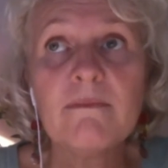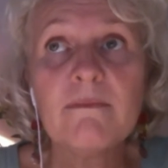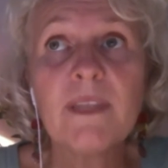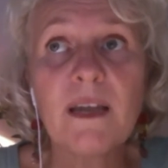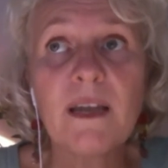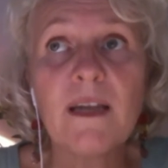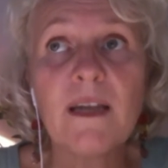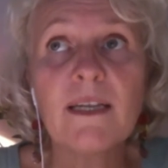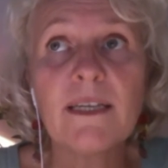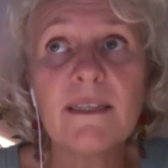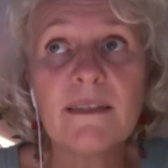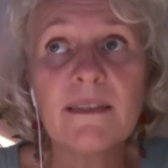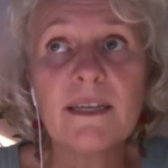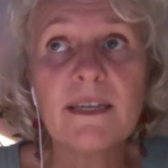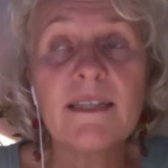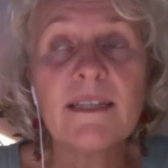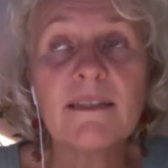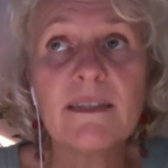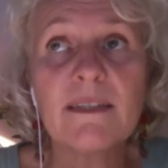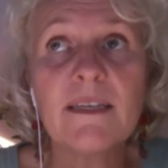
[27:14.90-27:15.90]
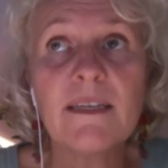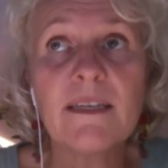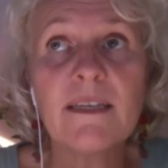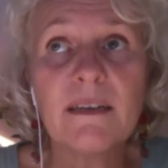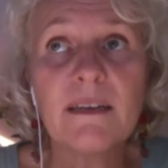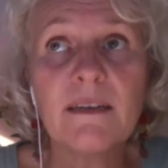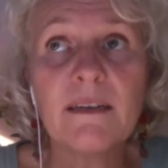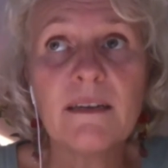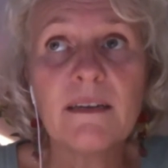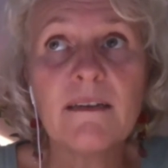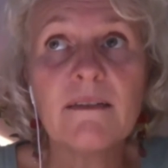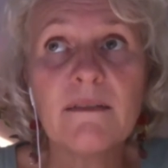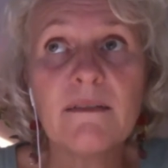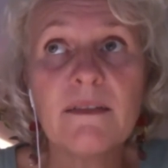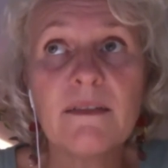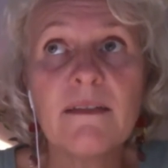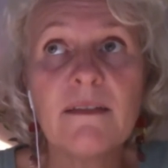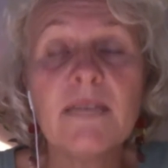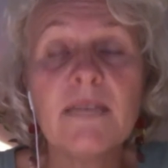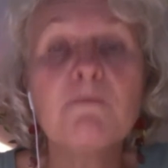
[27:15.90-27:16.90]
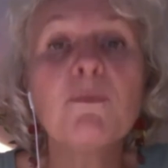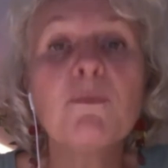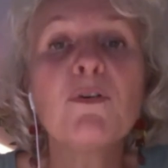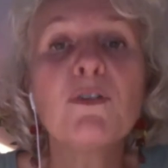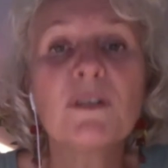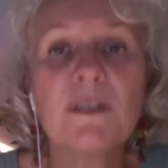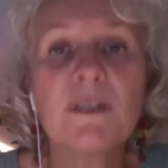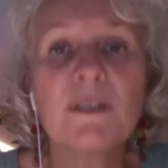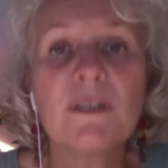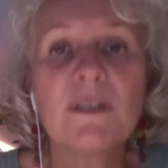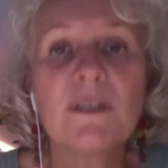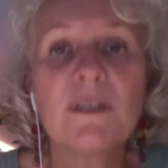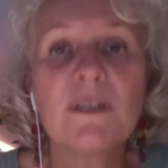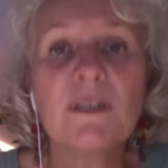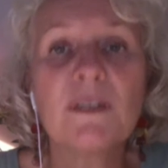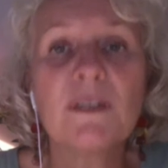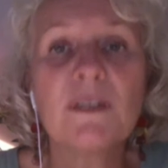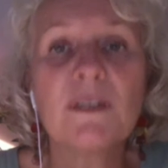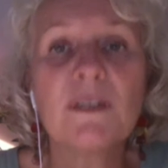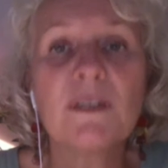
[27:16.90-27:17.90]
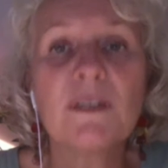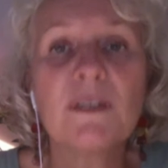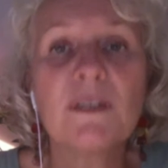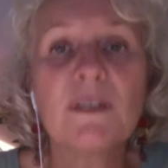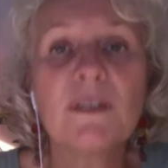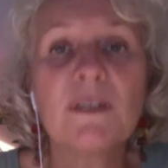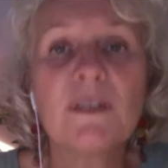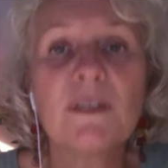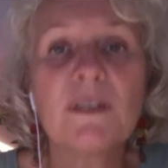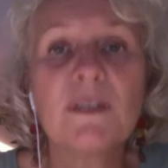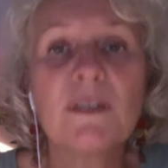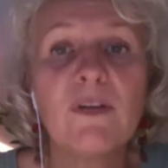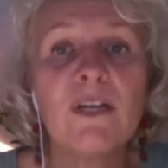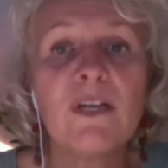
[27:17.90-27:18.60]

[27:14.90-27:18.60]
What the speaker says: I guess that's the importance of